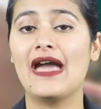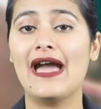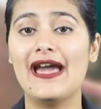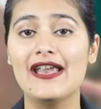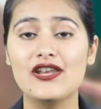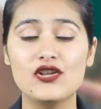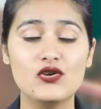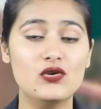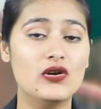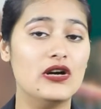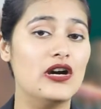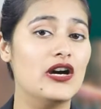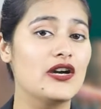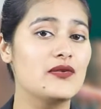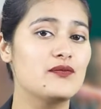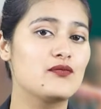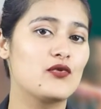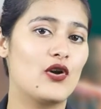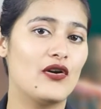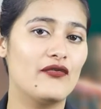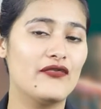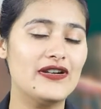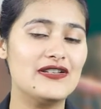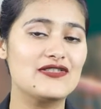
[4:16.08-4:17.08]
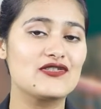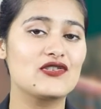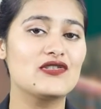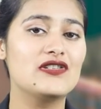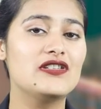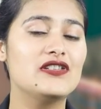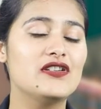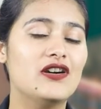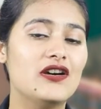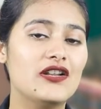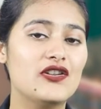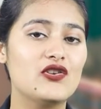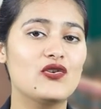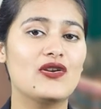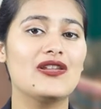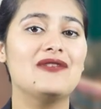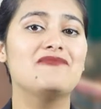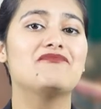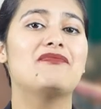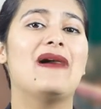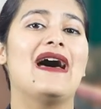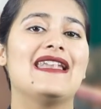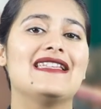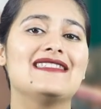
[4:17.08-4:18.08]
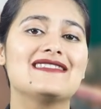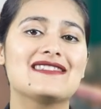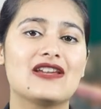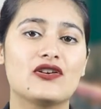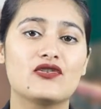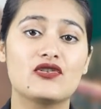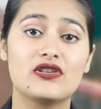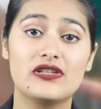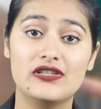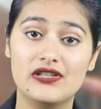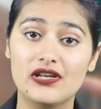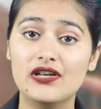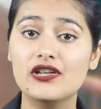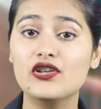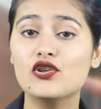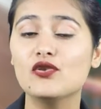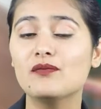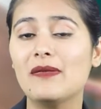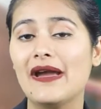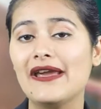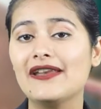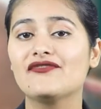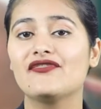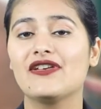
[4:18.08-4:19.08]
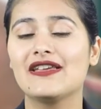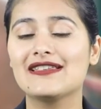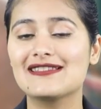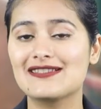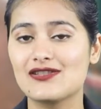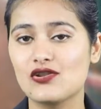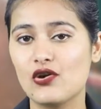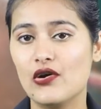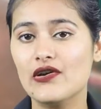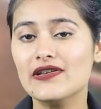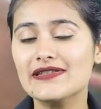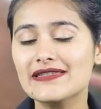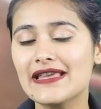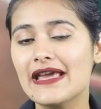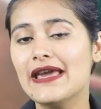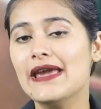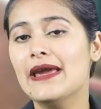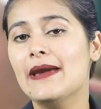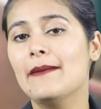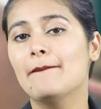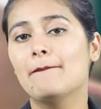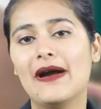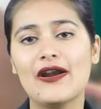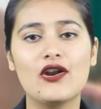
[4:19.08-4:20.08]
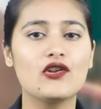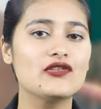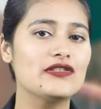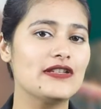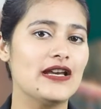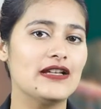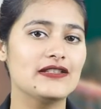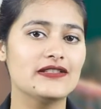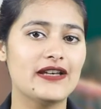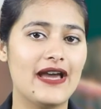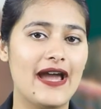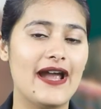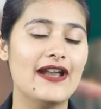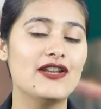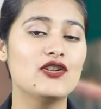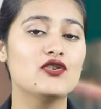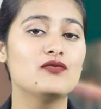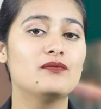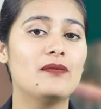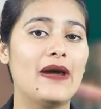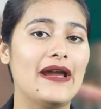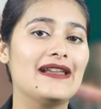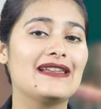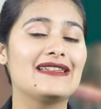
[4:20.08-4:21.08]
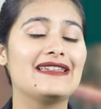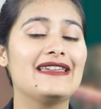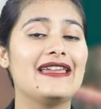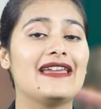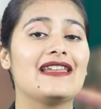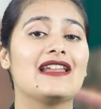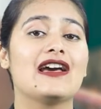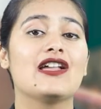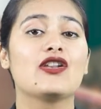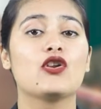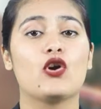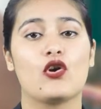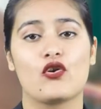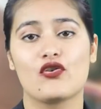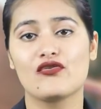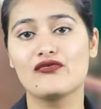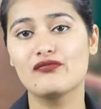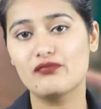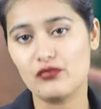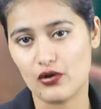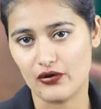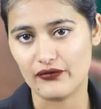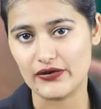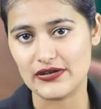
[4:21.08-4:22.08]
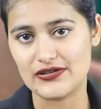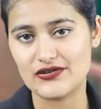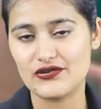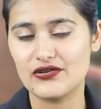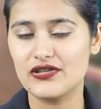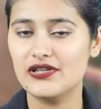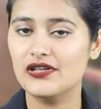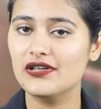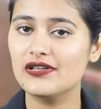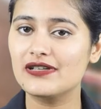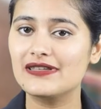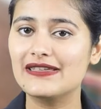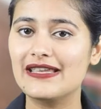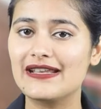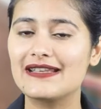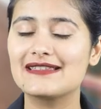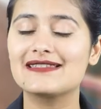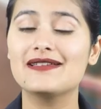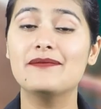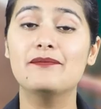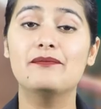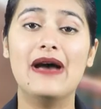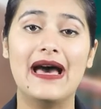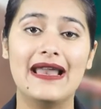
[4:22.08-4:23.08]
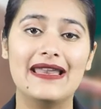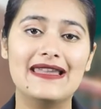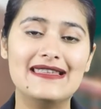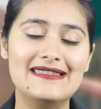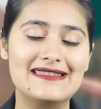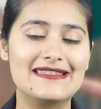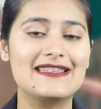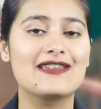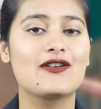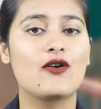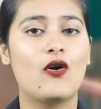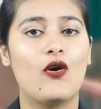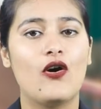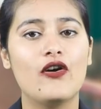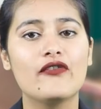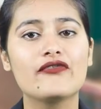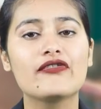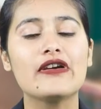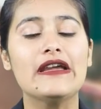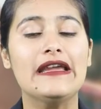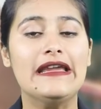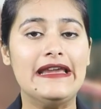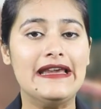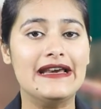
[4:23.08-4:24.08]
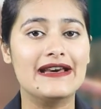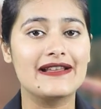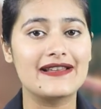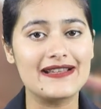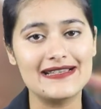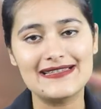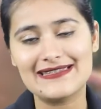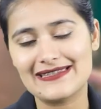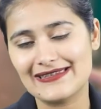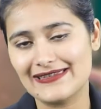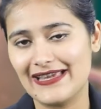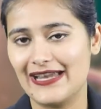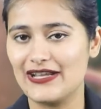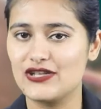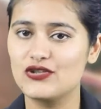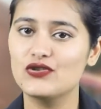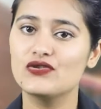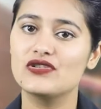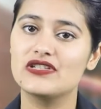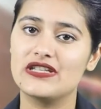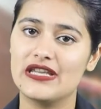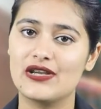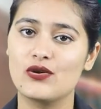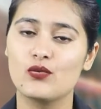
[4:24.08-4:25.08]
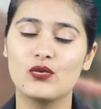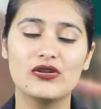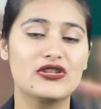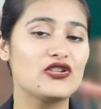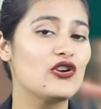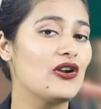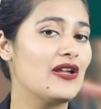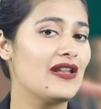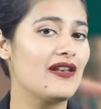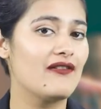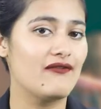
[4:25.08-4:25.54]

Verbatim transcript: and you earn profit so here you can balance out here you might face loss but on the other hand you might gain a lot of profit so here there is a balancing of risk that you take with your